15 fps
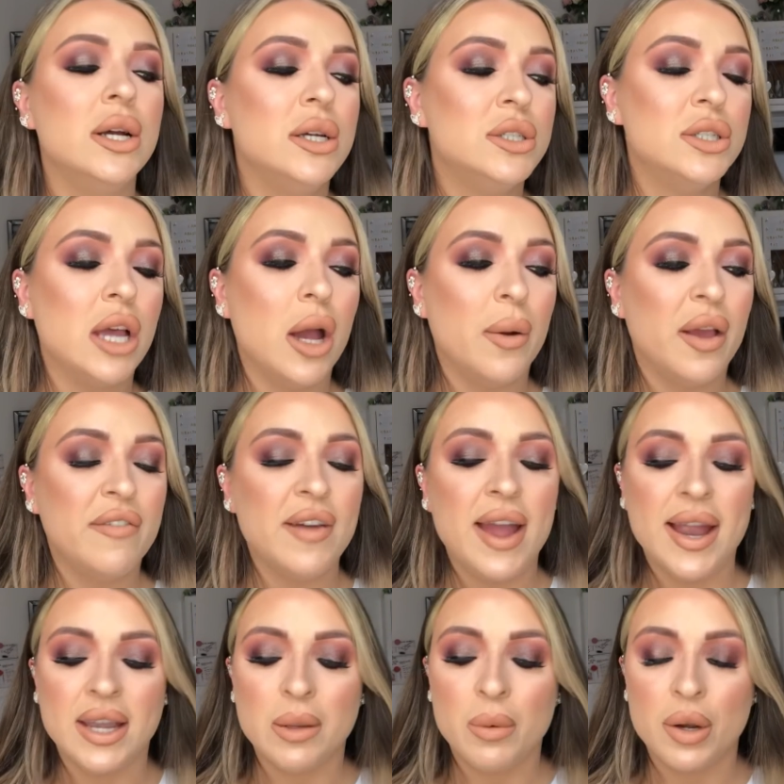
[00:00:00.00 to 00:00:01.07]
So if
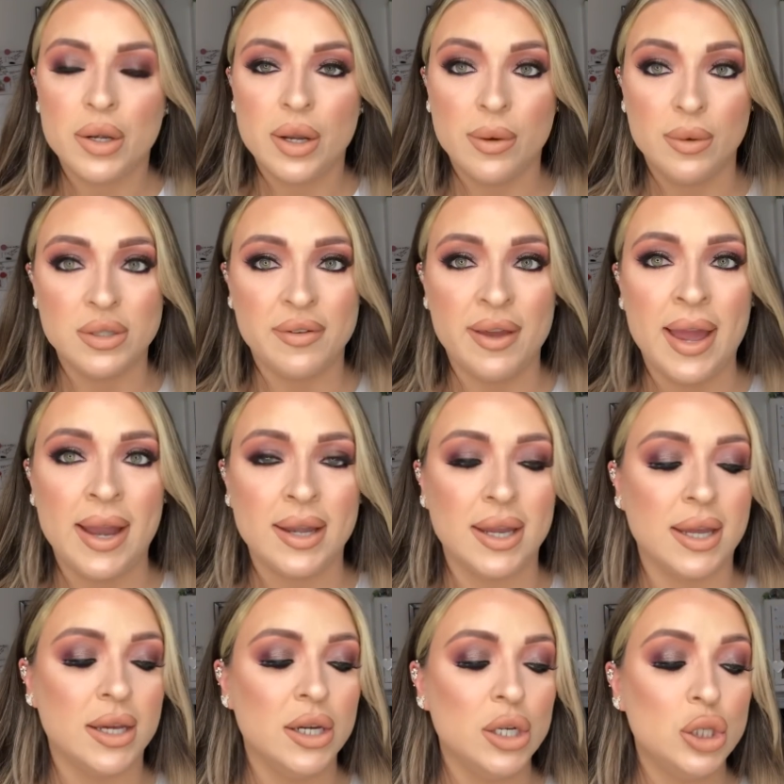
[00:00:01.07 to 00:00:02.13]
anyone knows of
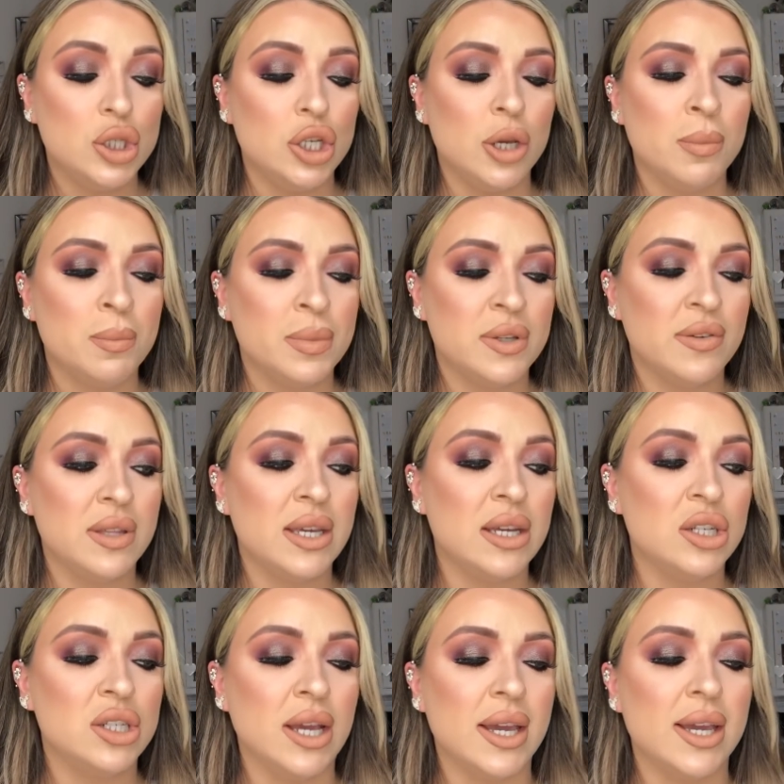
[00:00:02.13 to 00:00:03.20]
any dupes for these
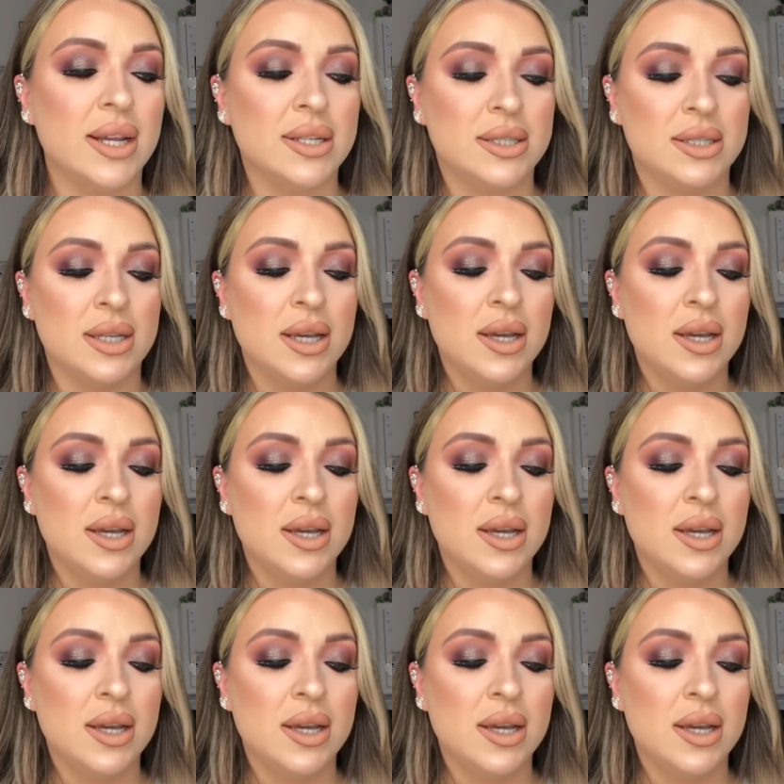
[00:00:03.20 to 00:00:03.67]
shades,